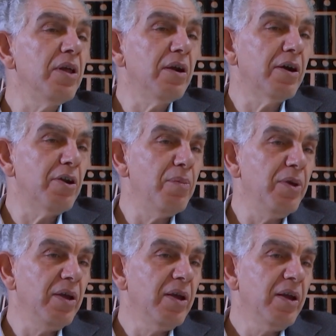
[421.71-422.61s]

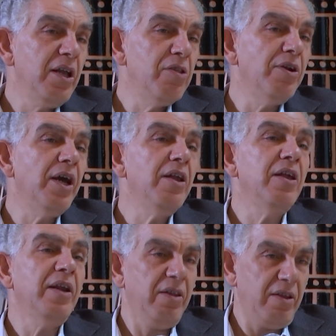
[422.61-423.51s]
economy in the
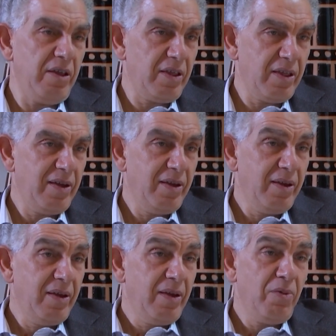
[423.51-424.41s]
1990s.
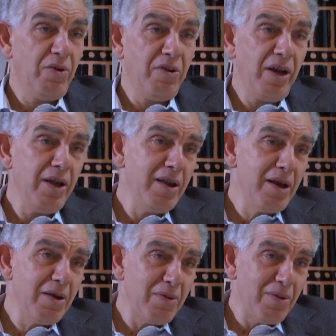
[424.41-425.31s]
But
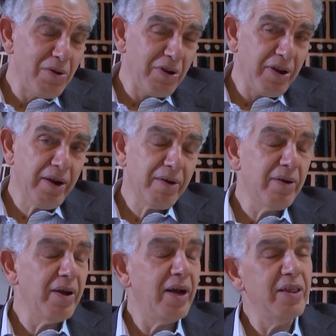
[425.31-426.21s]
China's
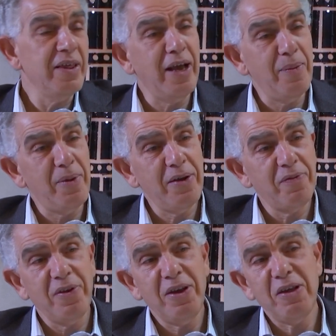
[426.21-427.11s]
share at the
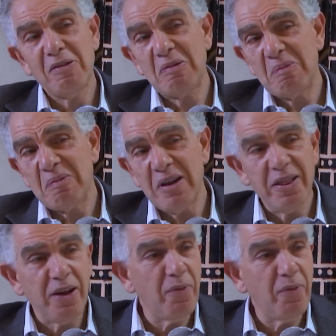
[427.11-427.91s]
IMF is less than